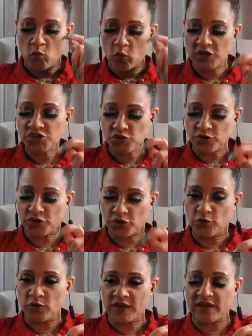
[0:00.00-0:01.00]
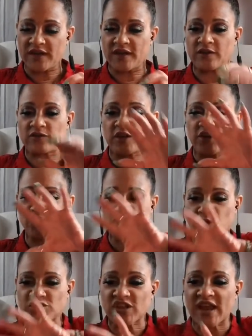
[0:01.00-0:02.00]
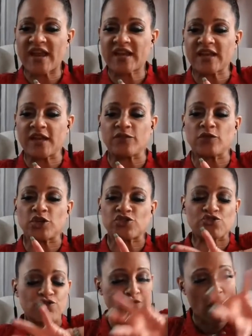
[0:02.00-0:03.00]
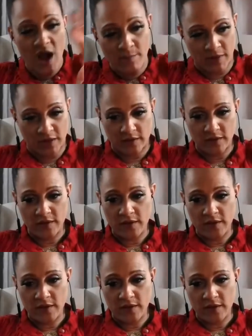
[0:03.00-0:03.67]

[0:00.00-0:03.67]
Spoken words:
what you're doing is you're taking the trauma